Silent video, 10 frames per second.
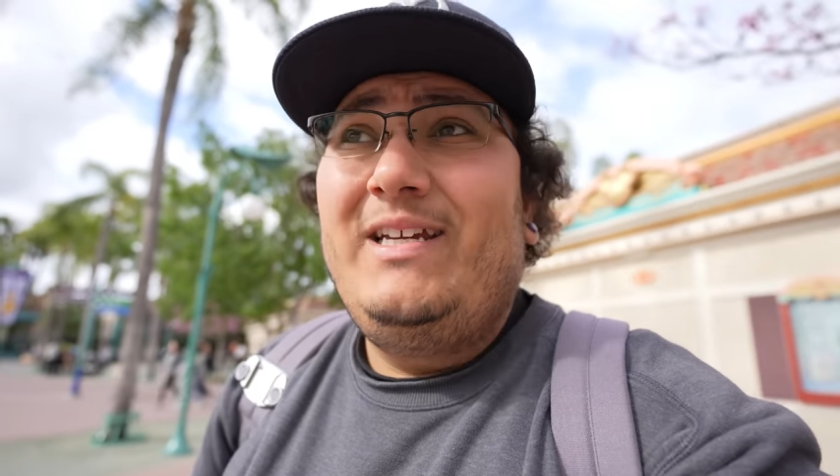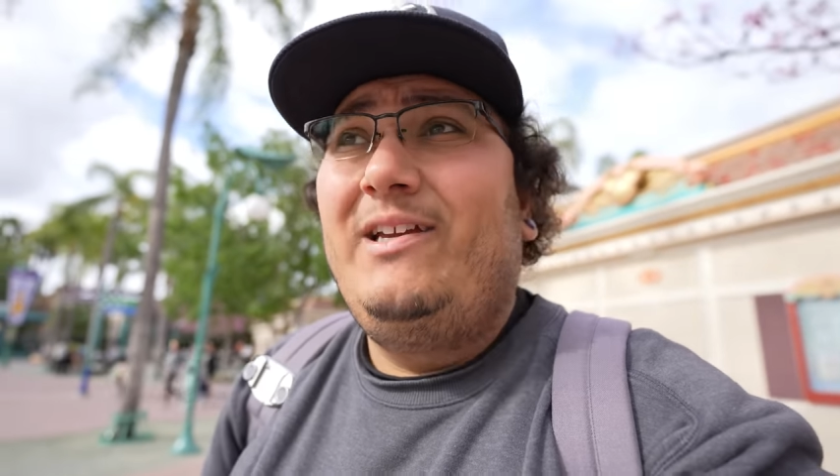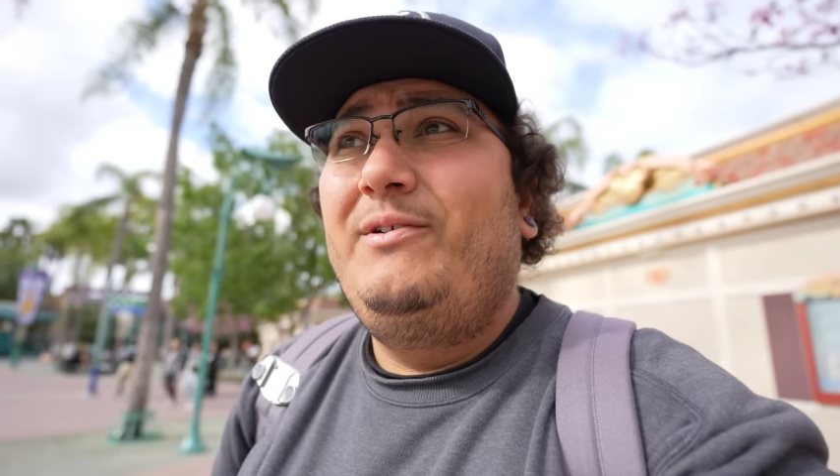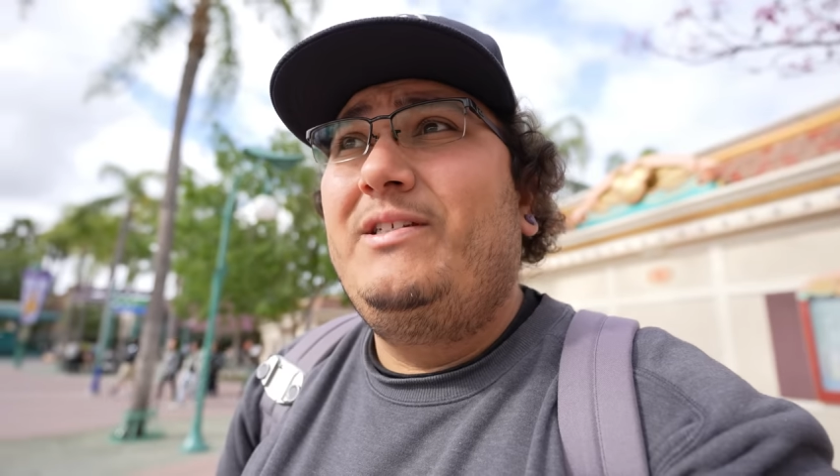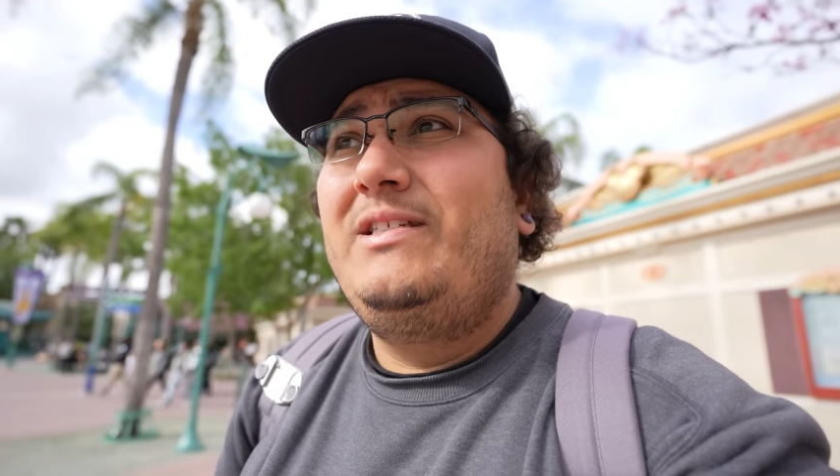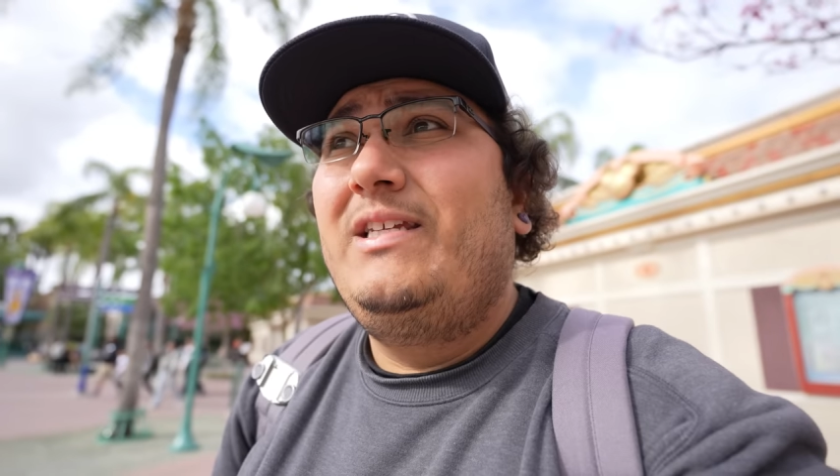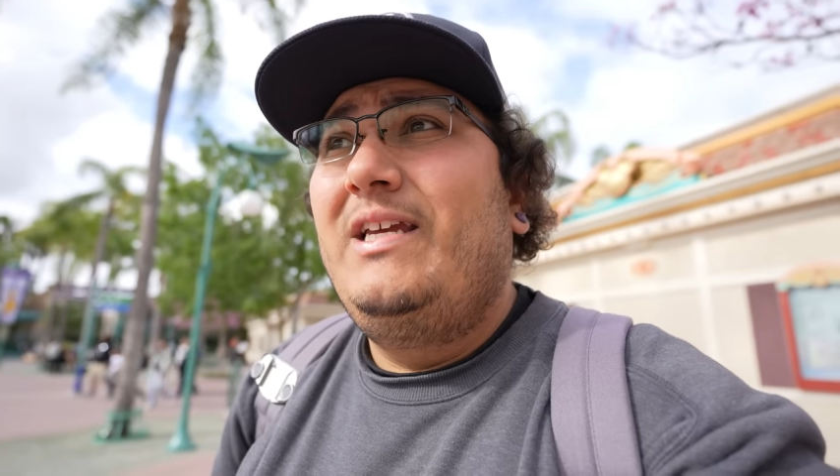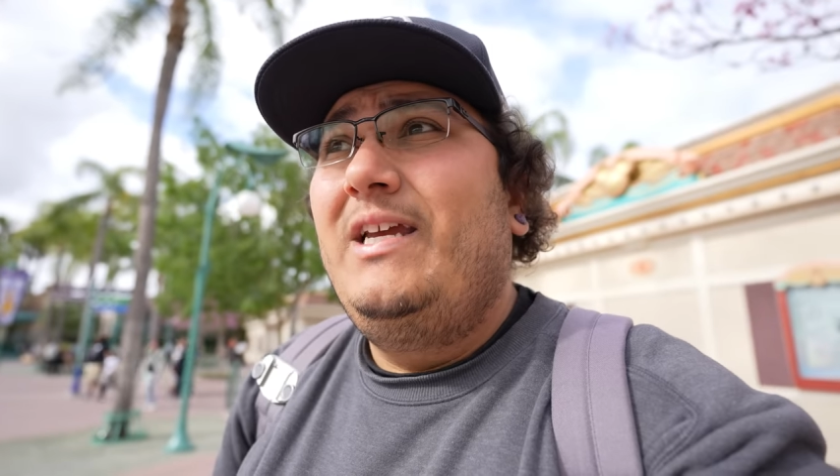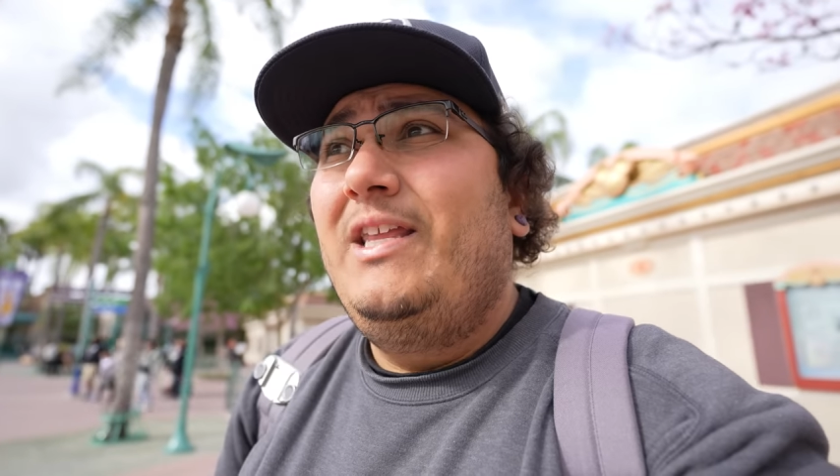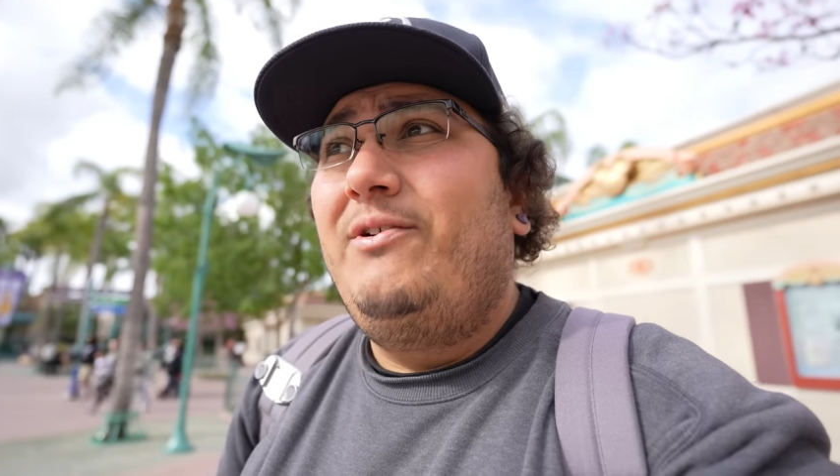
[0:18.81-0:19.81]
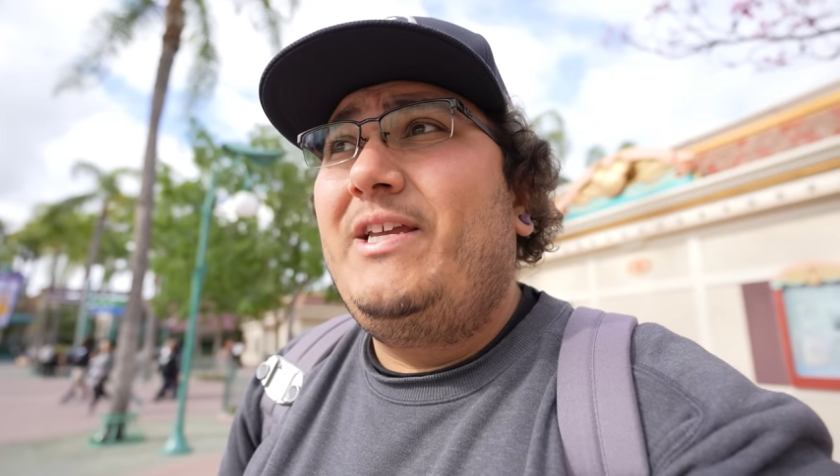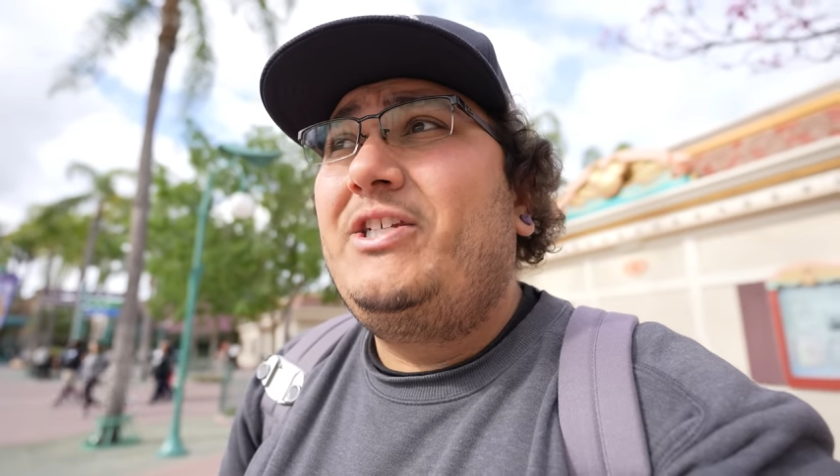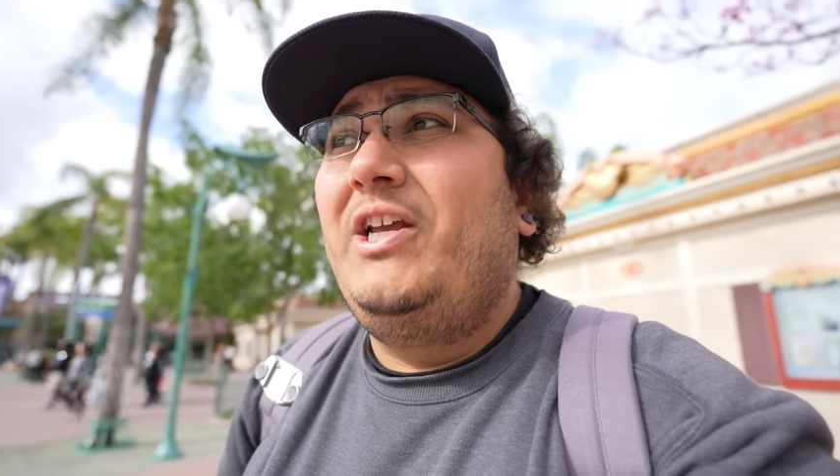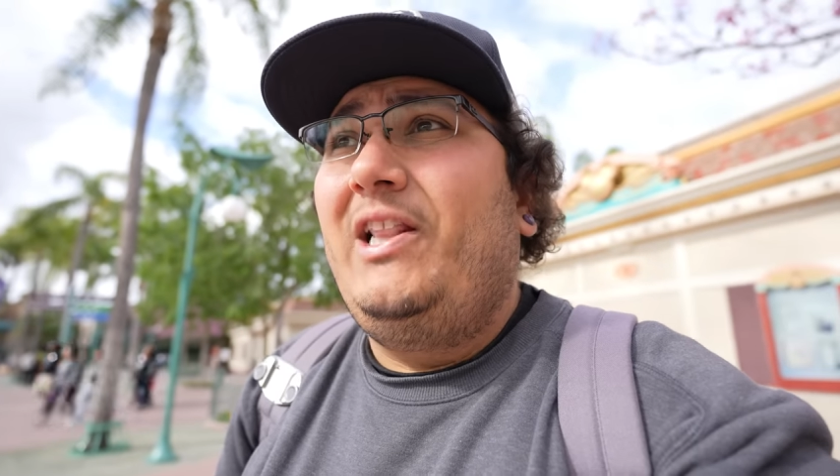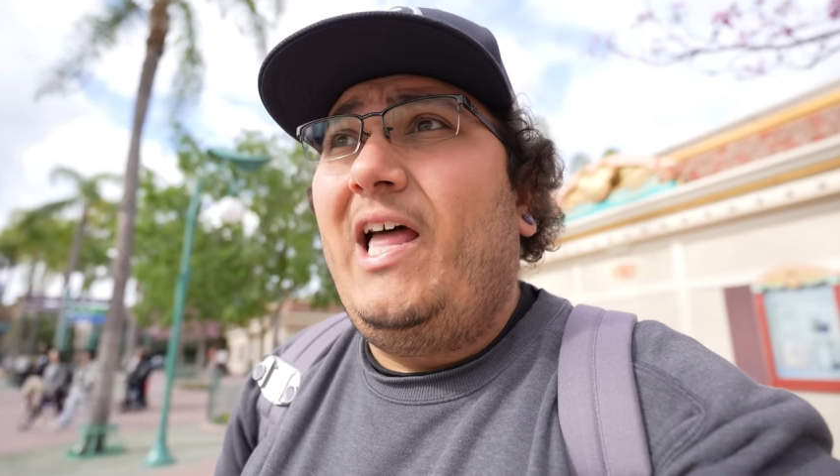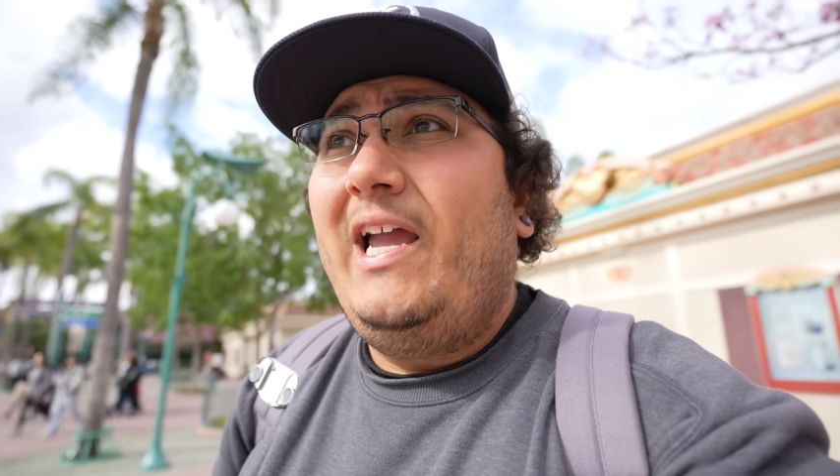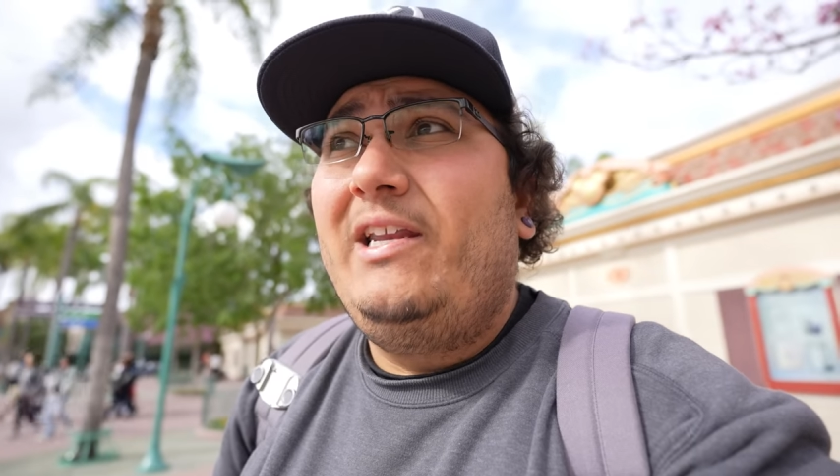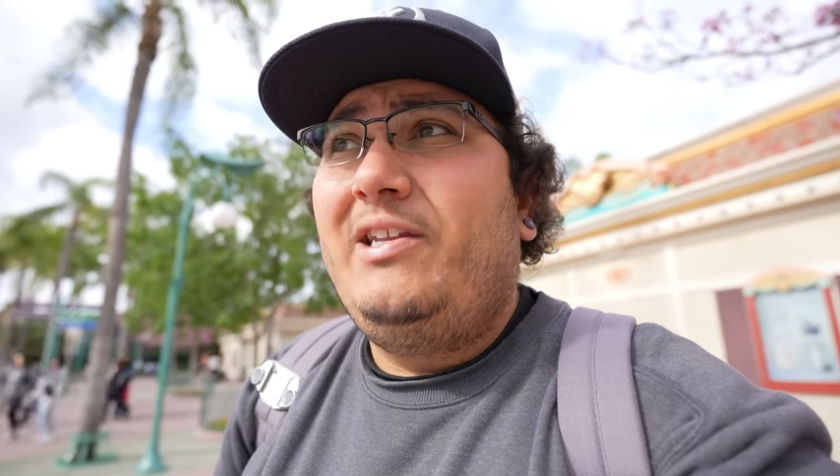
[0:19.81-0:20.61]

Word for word: It was, there was actually a line